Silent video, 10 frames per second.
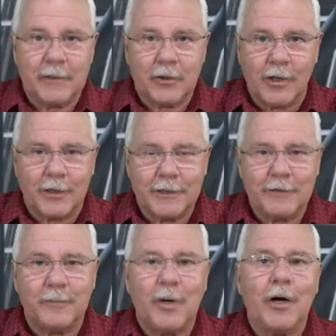the
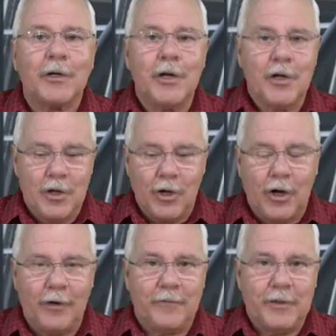cognitive part
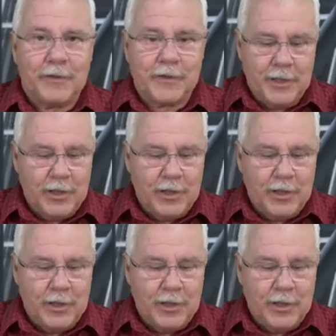of this.